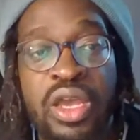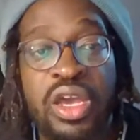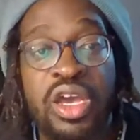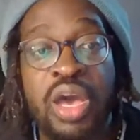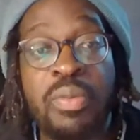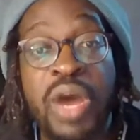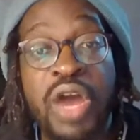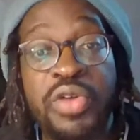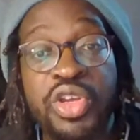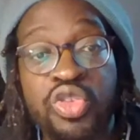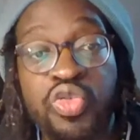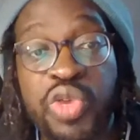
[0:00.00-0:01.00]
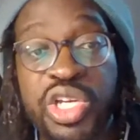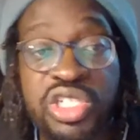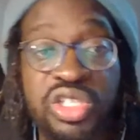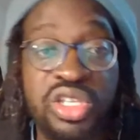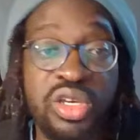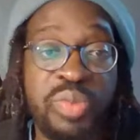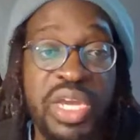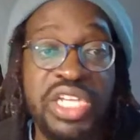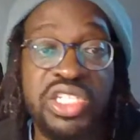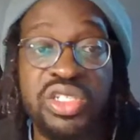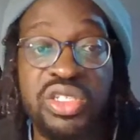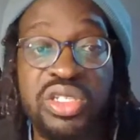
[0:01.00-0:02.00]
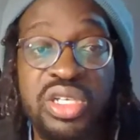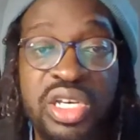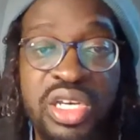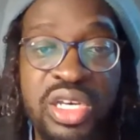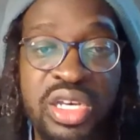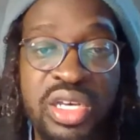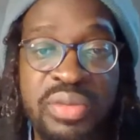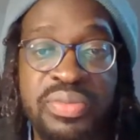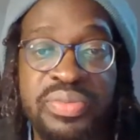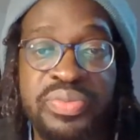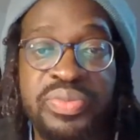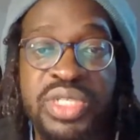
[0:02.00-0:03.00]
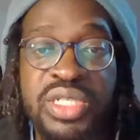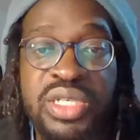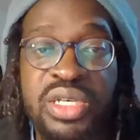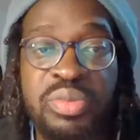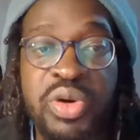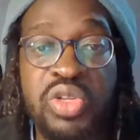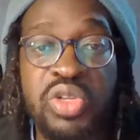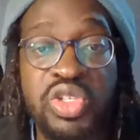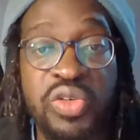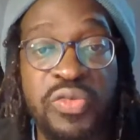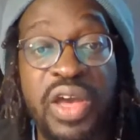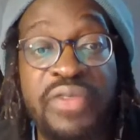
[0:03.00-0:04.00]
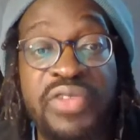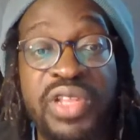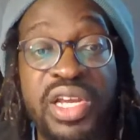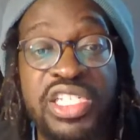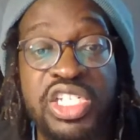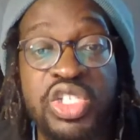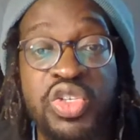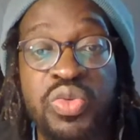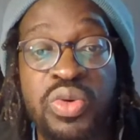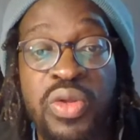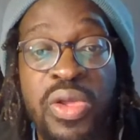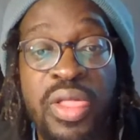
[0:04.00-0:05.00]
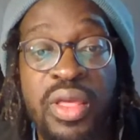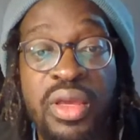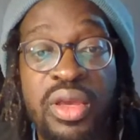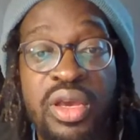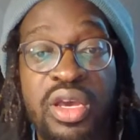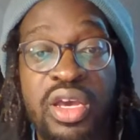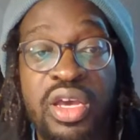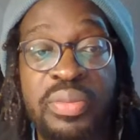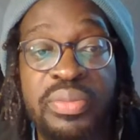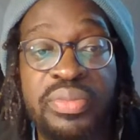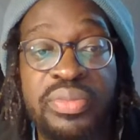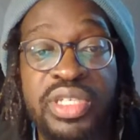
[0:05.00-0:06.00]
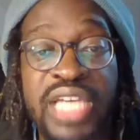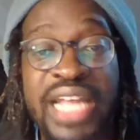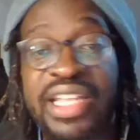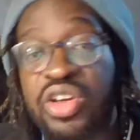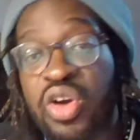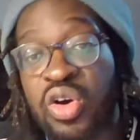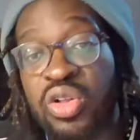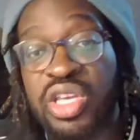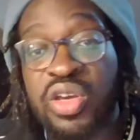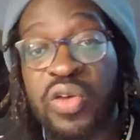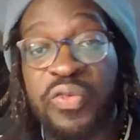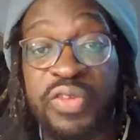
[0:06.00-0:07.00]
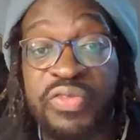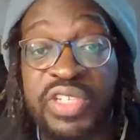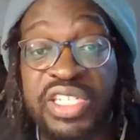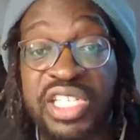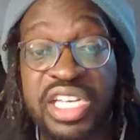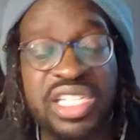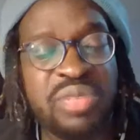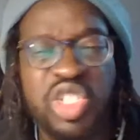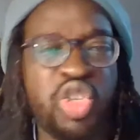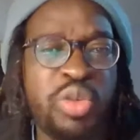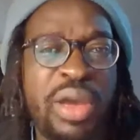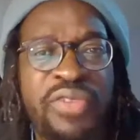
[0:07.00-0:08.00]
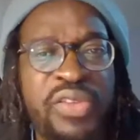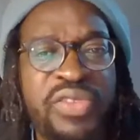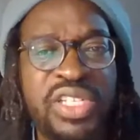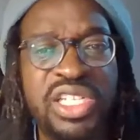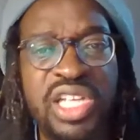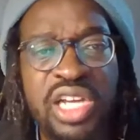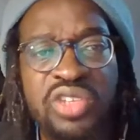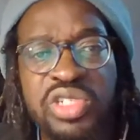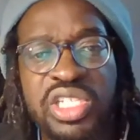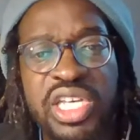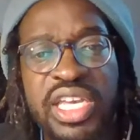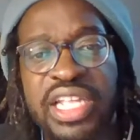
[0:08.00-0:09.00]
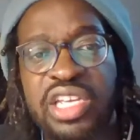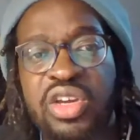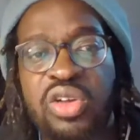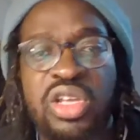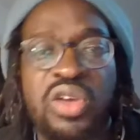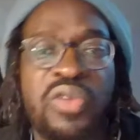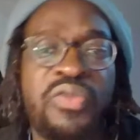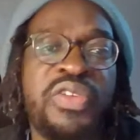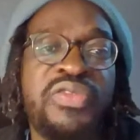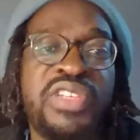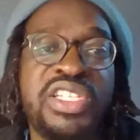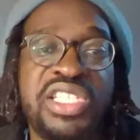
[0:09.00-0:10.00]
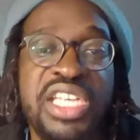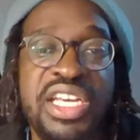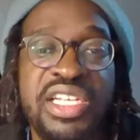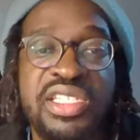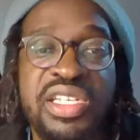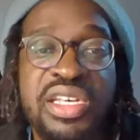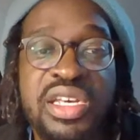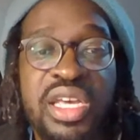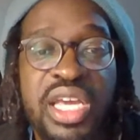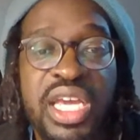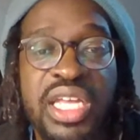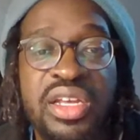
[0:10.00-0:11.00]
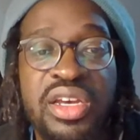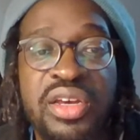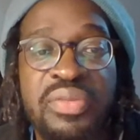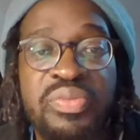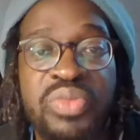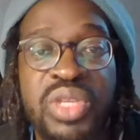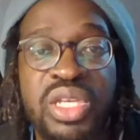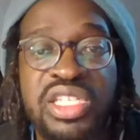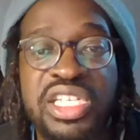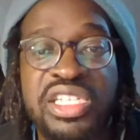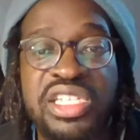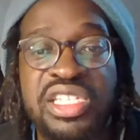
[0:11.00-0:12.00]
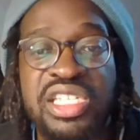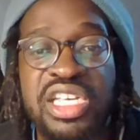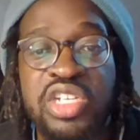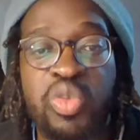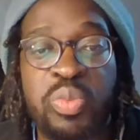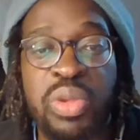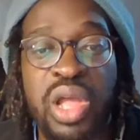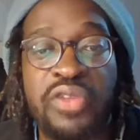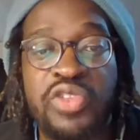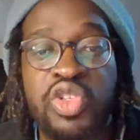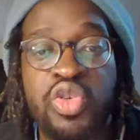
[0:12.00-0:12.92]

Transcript: Amari Goodrich, the Bayesian bowler, took 5 for 92. Yannick Otley got 56. I'm just talking about 50s and 100s here. Yannick Otley got 56 in CCC's reply of